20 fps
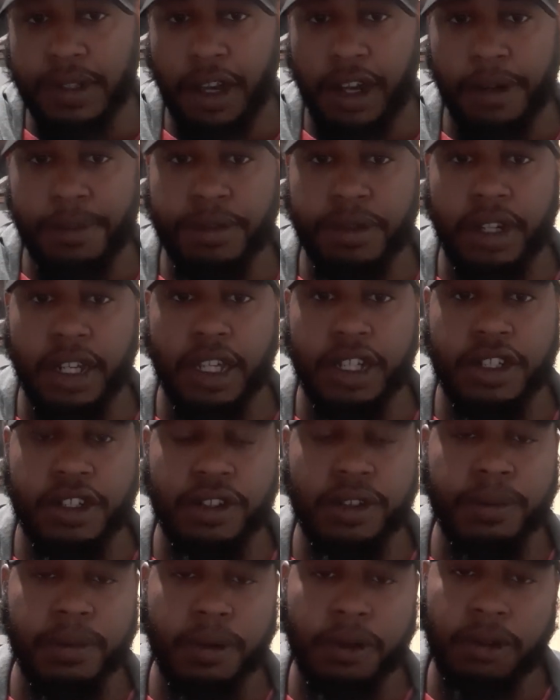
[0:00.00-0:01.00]
on them so they could
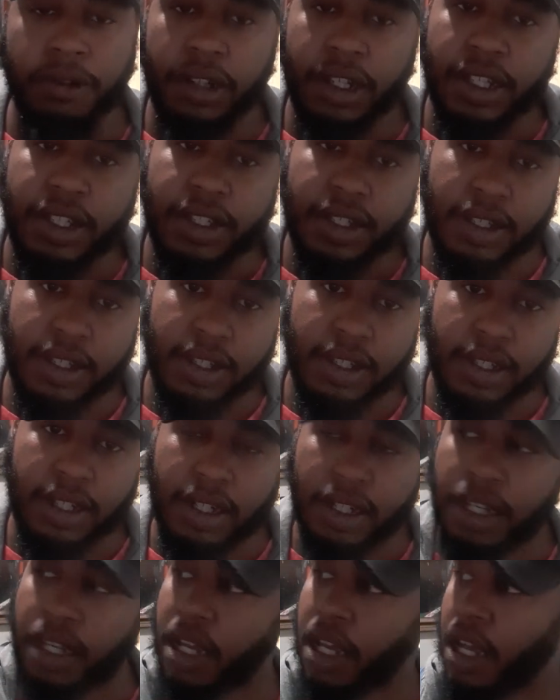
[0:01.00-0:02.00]
shoot them with releases
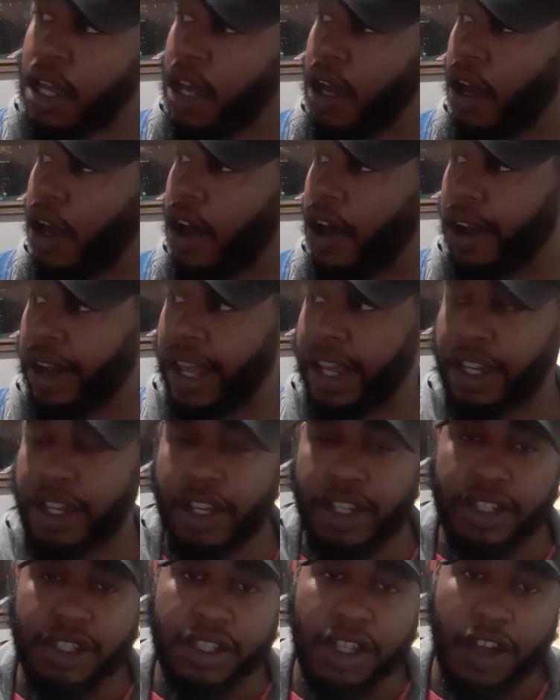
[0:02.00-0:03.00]
and all that
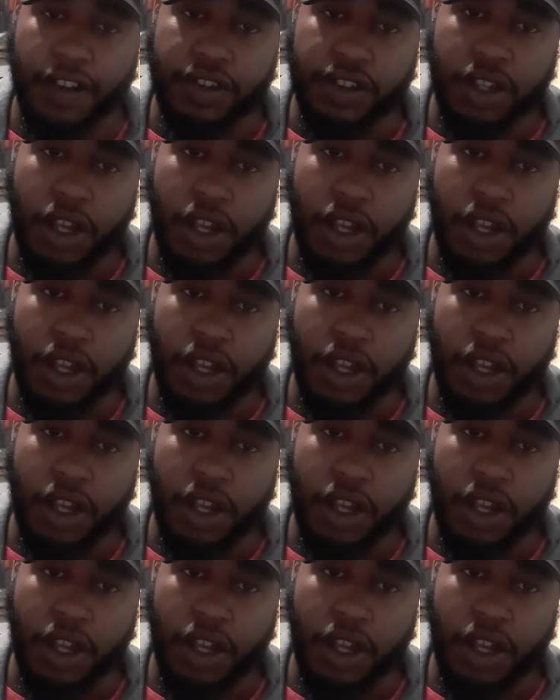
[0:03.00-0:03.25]
good stuff.